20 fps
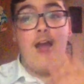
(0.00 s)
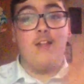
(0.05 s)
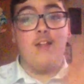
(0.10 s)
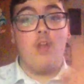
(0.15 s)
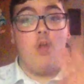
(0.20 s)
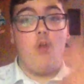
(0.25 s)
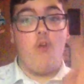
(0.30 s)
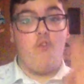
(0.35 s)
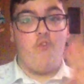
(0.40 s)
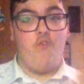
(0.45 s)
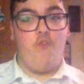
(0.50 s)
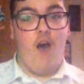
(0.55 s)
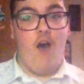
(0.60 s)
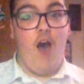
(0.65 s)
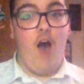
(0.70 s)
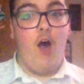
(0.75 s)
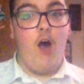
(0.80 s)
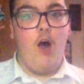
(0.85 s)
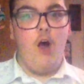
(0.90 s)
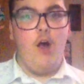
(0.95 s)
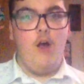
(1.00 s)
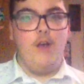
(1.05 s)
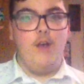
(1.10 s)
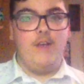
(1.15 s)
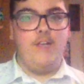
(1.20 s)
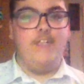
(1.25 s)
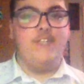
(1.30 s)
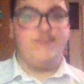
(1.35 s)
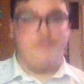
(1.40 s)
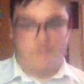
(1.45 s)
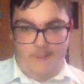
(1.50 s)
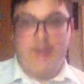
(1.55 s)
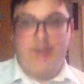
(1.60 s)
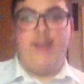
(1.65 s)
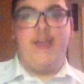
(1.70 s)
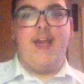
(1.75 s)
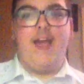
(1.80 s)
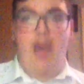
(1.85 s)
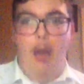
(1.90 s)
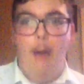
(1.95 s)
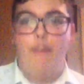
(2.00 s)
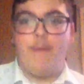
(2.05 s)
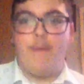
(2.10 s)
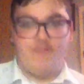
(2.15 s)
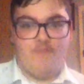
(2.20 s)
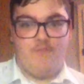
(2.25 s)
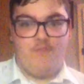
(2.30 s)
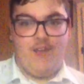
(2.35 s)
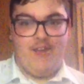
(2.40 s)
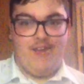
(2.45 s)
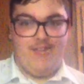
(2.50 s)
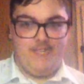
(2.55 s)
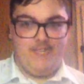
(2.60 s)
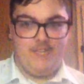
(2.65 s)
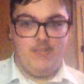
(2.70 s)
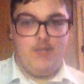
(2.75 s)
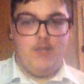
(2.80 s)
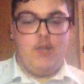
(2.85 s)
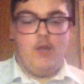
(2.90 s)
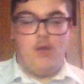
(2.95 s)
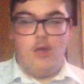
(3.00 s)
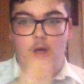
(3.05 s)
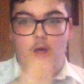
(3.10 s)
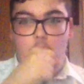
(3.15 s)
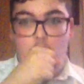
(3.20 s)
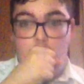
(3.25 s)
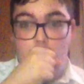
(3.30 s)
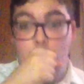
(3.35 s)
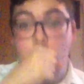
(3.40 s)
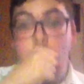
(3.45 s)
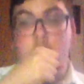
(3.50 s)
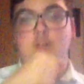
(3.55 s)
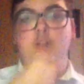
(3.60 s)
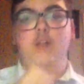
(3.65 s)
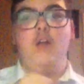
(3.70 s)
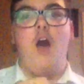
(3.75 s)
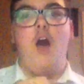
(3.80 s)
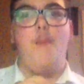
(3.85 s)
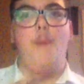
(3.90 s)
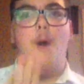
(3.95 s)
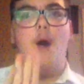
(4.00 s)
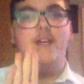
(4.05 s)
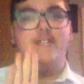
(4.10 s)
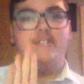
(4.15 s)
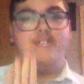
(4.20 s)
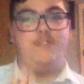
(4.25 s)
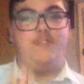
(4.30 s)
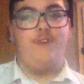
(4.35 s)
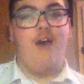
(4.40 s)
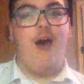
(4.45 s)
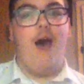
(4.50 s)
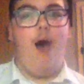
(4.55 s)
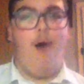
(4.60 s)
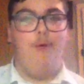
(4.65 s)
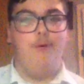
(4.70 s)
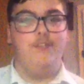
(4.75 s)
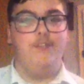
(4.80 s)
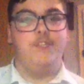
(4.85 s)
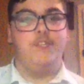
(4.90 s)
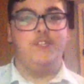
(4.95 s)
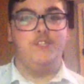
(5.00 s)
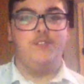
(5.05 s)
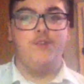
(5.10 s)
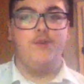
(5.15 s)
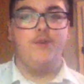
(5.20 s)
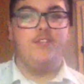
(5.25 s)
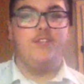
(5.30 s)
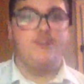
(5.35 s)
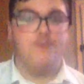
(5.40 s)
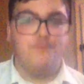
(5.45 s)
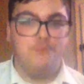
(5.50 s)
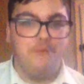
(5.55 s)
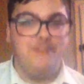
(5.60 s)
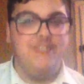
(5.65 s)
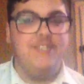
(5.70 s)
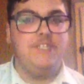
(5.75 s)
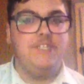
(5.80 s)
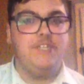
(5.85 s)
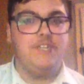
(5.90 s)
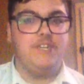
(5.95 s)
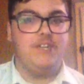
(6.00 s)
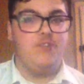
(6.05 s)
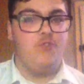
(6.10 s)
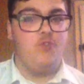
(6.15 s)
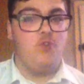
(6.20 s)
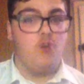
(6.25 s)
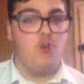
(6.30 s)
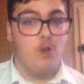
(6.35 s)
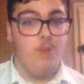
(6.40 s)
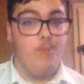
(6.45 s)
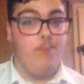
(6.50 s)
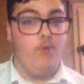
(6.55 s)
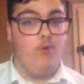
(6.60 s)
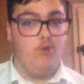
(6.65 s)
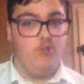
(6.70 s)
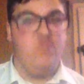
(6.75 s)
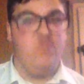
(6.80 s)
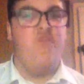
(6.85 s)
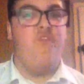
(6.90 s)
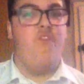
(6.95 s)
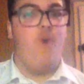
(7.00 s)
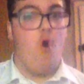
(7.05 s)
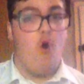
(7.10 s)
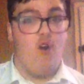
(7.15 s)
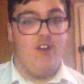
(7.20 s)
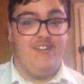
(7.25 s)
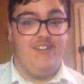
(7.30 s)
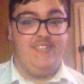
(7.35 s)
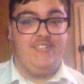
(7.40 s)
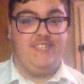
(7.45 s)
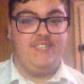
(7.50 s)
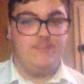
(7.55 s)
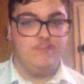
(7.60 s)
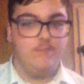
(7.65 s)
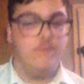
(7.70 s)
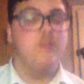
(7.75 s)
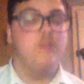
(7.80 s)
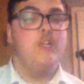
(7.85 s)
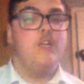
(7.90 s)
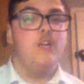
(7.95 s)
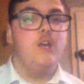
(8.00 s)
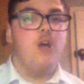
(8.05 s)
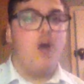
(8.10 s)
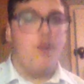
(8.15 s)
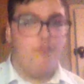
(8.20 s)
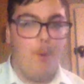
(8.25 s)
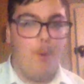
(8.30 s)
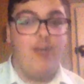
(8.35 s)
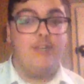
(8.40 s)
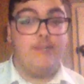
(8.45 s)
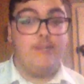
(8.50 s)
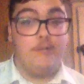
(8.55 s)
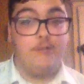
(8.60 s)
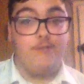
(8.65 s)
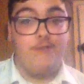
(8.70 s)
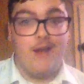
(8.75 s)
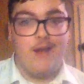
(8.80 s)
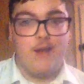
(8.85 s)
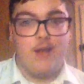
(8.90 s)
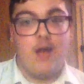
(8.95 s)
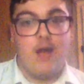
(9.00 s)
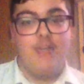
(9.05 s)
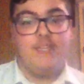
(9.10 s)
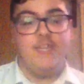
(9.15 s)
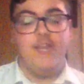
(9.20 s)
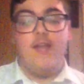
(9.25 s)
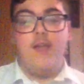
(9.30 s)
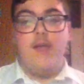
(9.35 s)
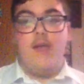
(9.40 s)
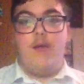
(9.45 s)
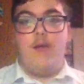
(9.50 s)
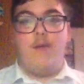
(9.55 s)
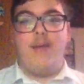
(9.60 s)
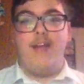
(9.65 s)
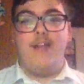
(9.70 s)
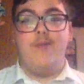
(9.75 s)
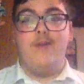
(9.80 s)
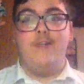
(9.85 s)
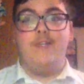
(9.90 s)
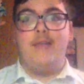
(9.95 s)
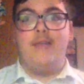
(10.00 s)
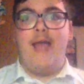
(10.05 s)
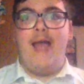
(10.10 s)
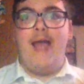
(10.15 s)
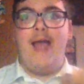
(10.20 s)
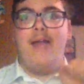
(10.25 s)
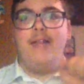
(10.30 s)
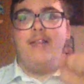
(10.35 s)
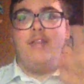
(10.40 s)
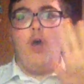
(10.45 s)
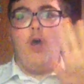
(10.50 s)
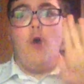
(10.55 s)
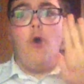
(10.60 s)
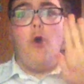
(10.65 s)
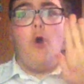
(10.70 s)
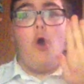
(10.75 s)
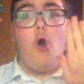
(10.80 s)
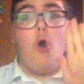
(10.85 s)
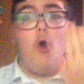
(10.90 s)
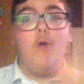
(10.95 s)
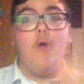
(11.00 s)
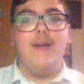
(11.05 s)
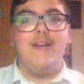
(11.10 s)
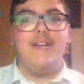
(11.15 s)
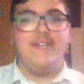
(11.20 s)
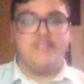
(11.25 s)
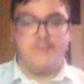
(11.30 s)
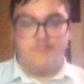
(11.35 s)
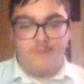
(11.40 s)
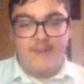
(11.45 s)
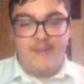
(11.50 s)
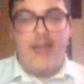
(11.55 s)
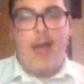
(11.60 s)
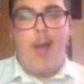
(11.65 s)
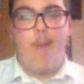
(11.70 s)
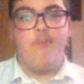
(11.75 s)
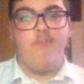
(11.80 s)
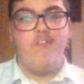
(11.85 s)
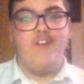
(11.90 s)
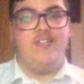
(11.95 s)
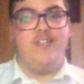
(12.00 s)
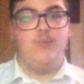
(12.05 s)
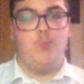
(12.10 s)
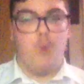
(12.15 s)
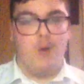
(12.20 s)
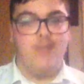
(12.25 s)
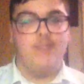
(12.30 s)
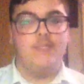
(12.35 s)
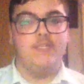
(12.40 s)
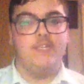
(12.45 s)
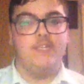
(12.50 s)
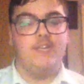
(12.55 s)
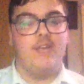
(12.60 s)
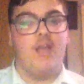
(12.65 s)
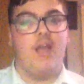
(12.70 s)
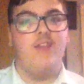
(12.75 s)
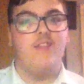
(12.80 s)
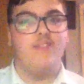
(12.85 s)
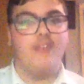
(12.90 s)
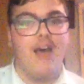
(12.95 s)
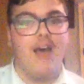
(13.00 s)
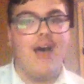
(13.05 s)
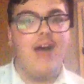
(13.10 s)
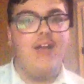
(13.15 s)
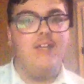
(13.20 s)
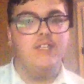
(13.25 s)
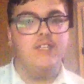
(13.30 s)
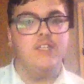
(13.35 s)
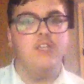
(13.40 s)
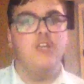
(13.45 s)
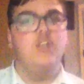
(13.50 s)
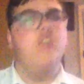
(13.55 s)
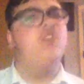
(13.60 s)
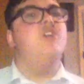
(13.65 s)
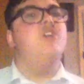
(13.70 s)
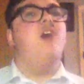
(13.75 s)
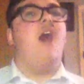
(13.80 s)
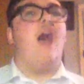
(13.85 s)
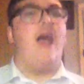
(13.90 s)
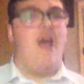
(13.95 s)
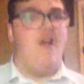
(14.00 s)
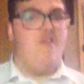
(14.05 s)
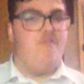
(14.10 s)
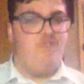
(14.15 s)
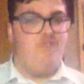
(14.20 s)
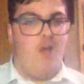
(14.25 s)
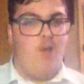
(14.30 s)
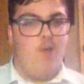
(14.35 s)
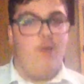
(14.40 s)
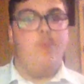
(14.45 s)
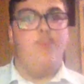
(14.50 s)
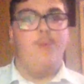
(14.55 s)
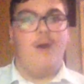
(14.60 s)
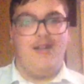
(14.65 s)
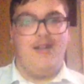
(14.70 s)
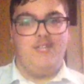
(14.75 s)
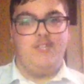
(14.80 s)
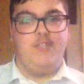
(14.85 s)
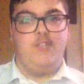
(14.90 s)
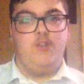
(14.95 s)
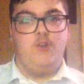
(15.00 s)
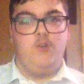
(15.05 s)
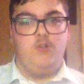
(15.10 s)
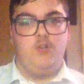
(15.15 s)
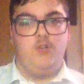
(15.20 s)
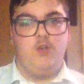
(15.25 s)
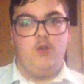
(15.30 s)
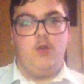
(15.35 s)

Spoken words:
Hello, Far. It's me, Happy Face. Apologies for that. I was just using Prince Chicken Nugget Ball's voice. Apologies for that, guys. Anyways, hello! It's me, Happy Face, once again, and I have very bad news.